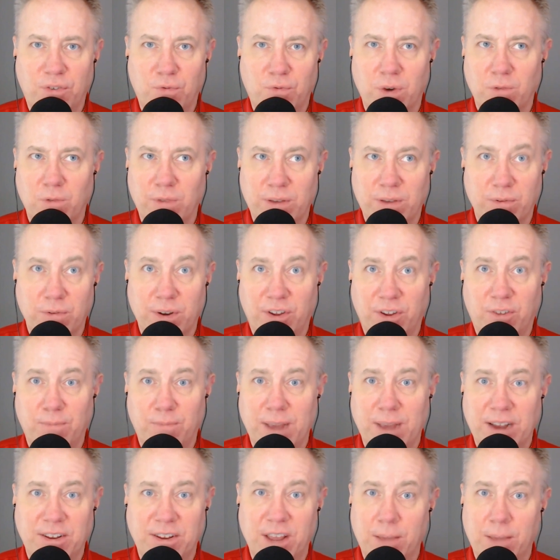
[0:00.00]
where we would
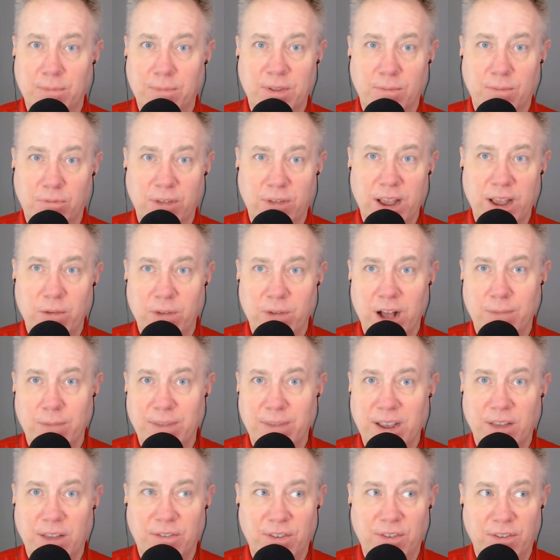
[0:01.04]
expect him to play well
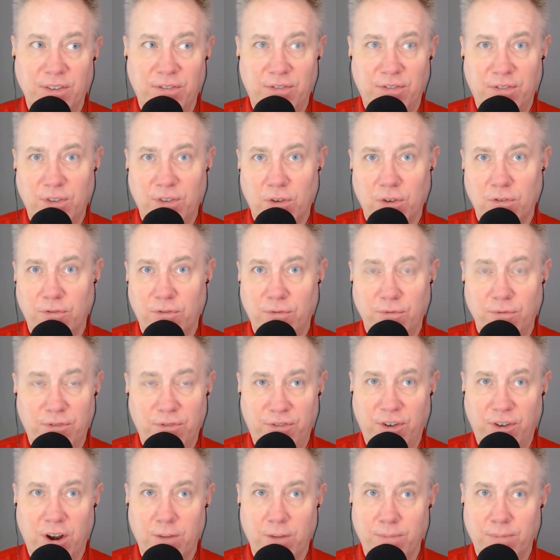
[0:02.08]
because he's so
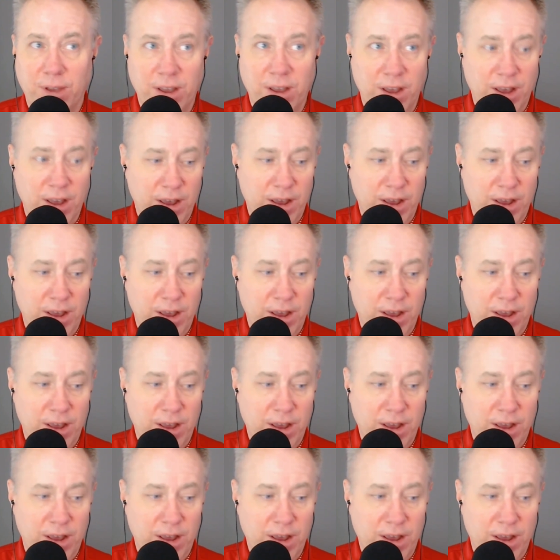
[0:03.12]
sharp